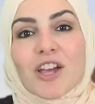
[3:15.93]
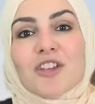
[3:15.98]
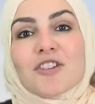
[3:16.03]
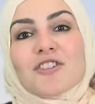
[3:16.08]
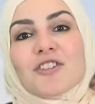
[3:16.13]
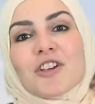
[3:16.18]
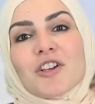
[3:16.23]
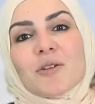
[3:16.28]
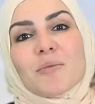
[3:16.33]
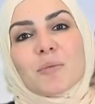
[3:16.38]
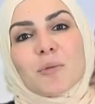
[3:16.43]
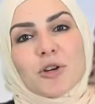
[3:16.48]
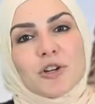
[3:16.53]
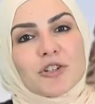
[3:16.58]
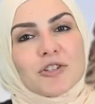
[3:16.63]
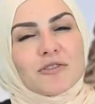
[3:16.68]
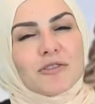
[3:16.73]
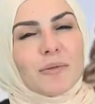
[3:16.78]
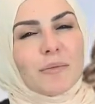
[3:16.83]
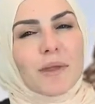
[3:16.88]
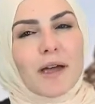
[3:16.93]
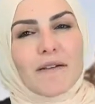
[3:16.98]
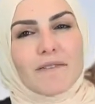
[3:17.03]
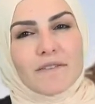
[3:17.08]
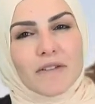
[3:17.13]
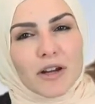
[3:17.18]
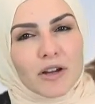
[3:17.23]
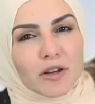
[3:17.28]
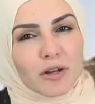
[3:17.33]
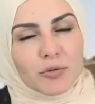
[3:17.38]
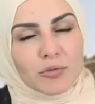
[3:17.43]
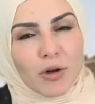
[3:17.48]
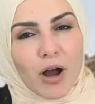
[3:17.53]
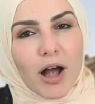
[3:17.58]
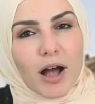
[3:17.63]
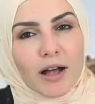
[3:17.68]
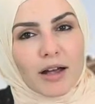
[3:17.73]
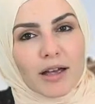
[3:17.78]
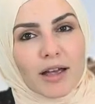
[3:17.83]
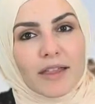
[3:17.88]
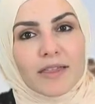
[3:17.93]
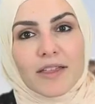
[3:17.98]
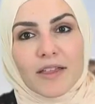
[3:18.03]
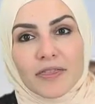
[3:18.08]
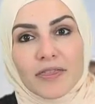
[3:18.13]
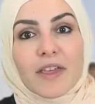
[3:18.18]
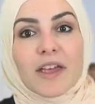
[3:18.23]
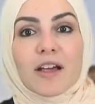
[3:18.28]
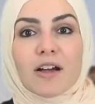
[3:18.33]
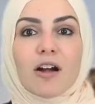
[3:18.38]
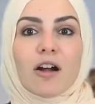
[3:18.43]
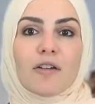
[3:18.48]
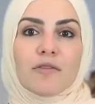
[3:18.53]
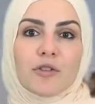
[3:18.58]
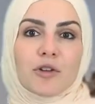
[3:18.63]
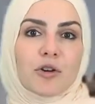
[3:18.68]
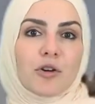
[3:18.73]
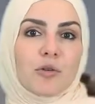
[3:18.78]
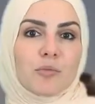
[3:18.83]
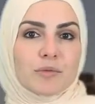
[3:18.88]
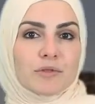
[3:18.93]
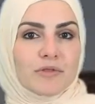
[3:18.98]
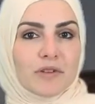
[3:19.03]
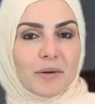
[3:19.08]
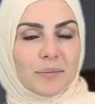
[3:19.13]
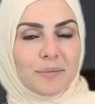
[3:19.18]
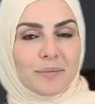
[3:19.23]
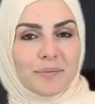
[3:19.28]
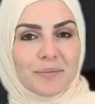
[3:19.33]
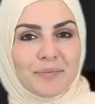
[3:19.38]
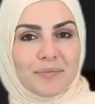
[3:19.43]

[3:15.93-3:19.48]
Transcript: to emerge from that very rock that they carved their homes from.